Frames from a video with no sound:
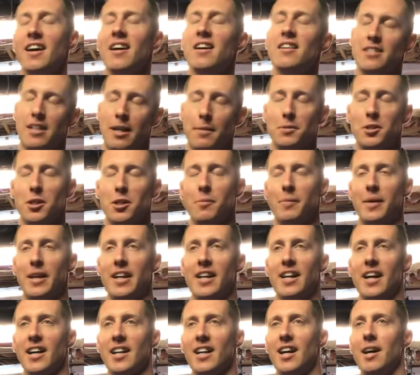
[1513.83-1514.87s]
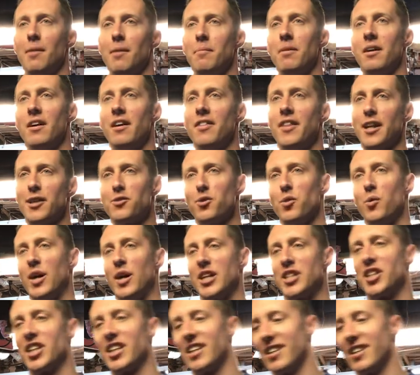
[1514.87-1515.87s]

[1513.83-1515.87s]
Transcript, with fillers: samsondubina.com. Thanks for watching.